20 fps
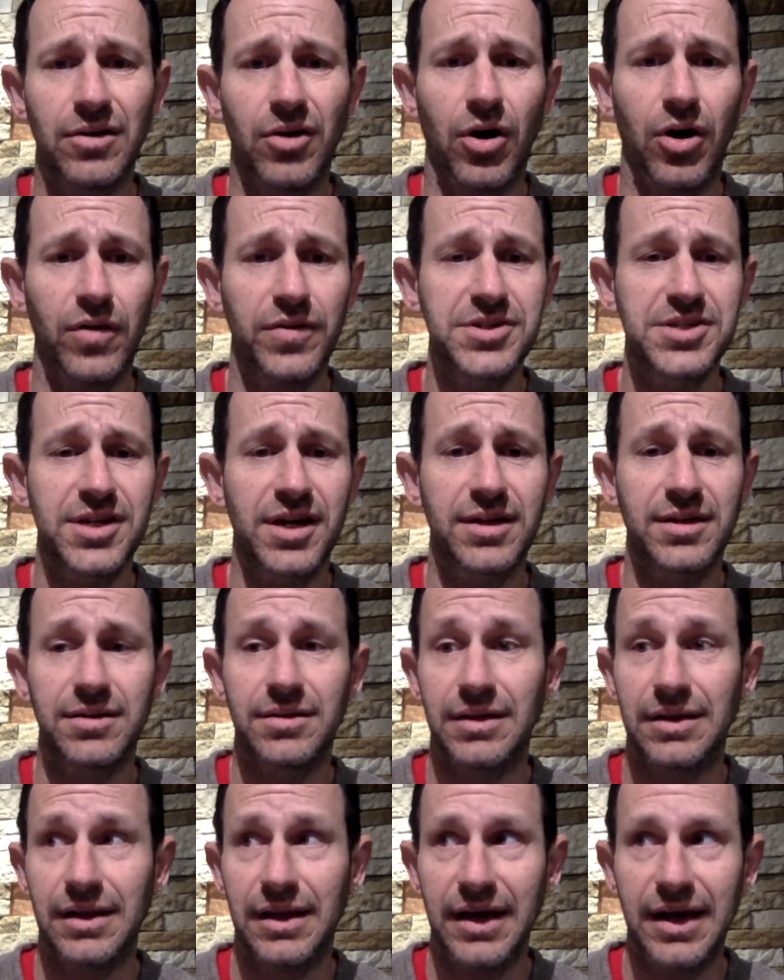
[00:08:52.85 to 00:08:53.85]
All of a sudden,
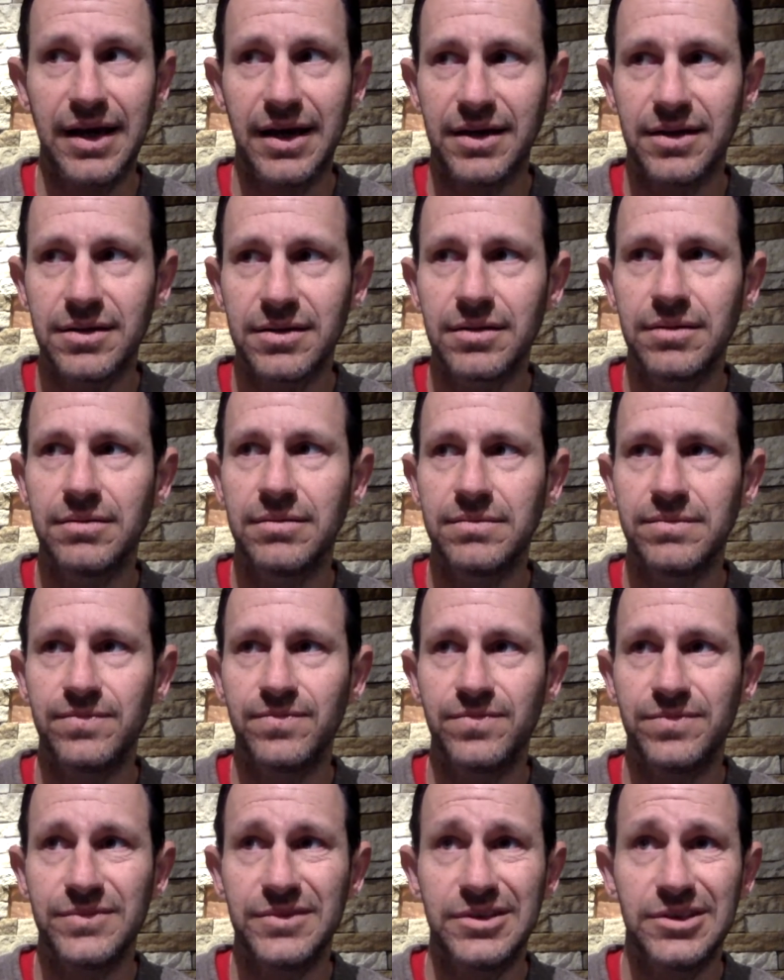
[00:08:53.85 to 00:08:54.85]
land
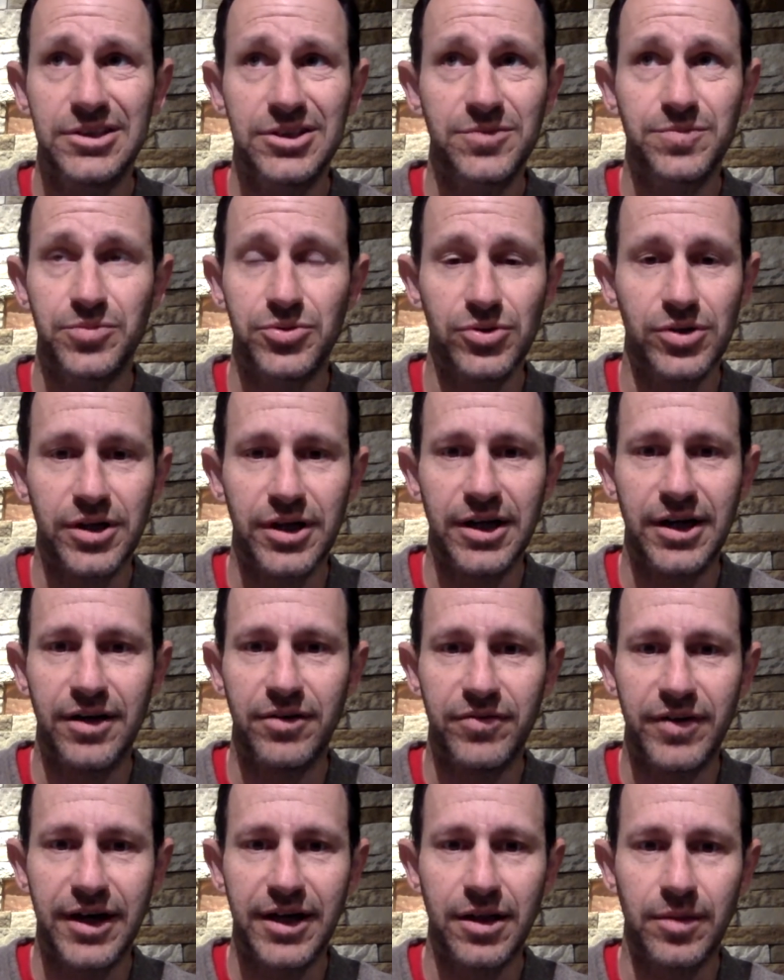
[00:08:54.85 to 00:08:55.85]
is pretty
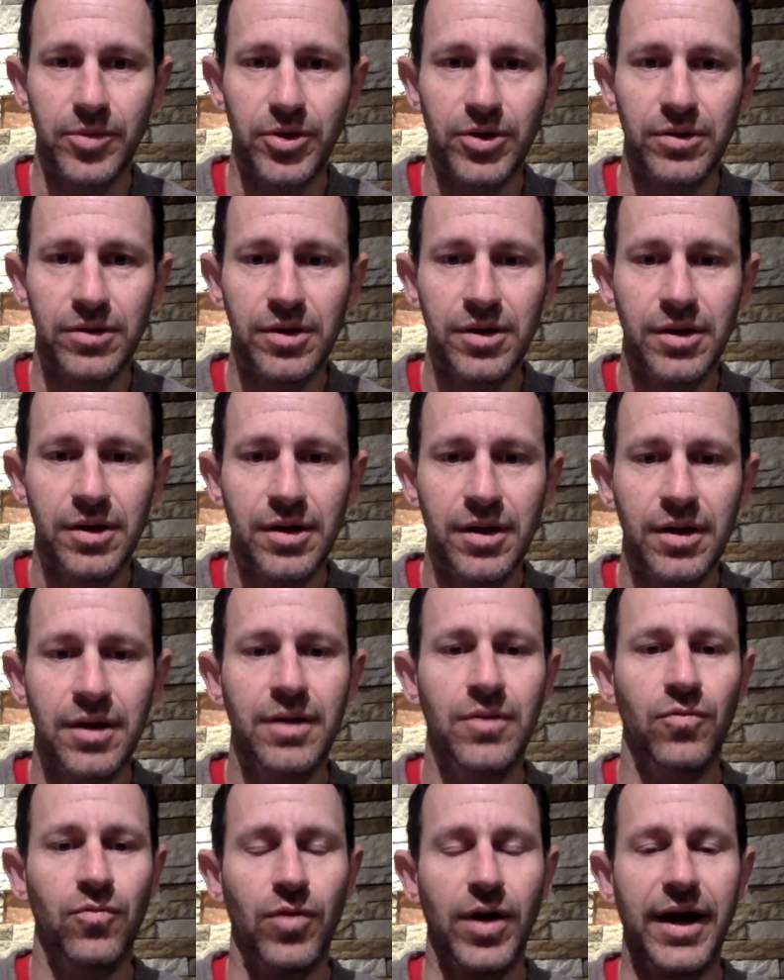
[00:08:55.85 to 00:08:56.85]
available,
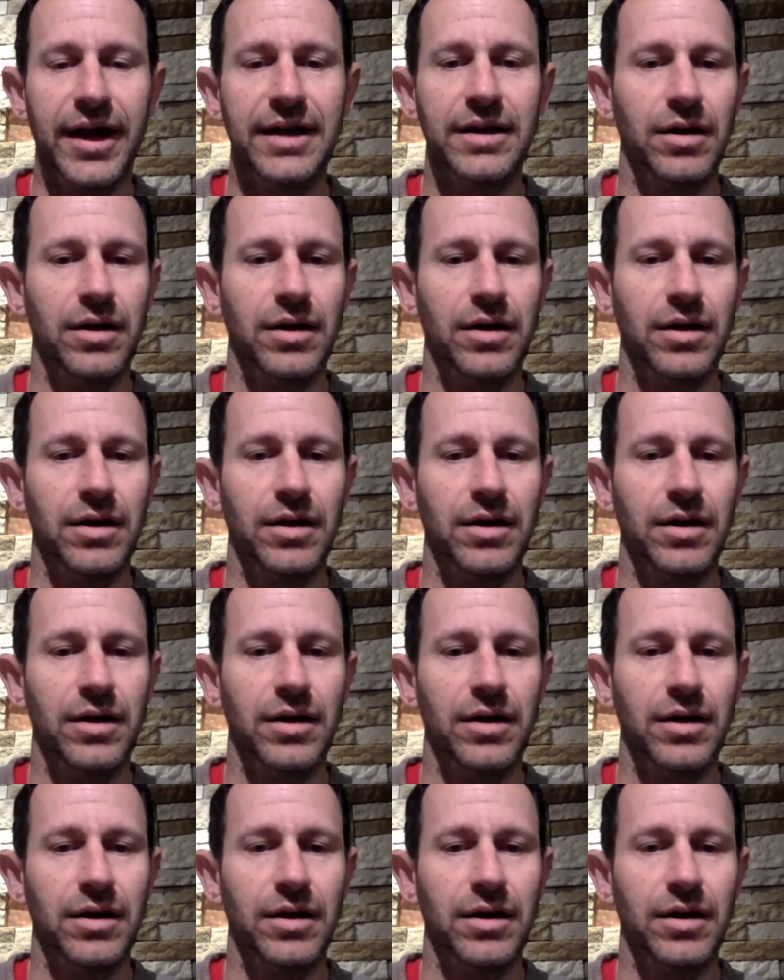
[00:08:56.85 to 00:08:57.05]
right?